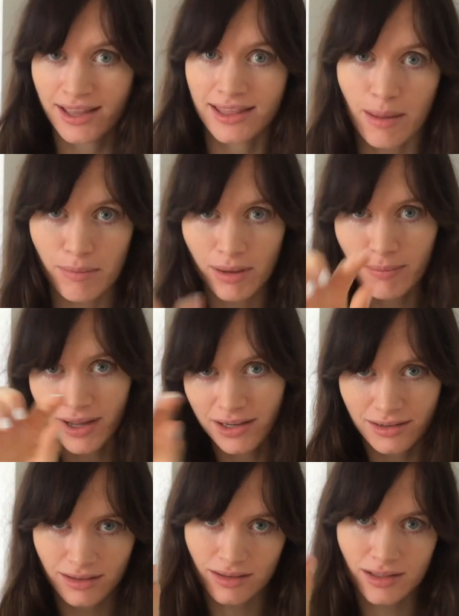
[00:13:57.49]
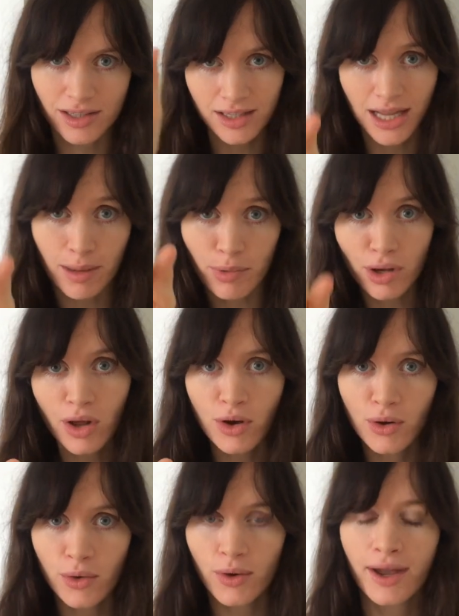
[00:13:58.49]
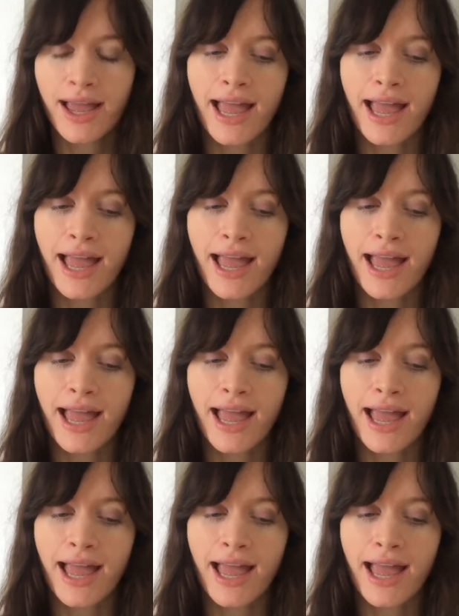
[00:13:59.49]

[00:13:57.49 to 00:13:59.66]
that big button just down below.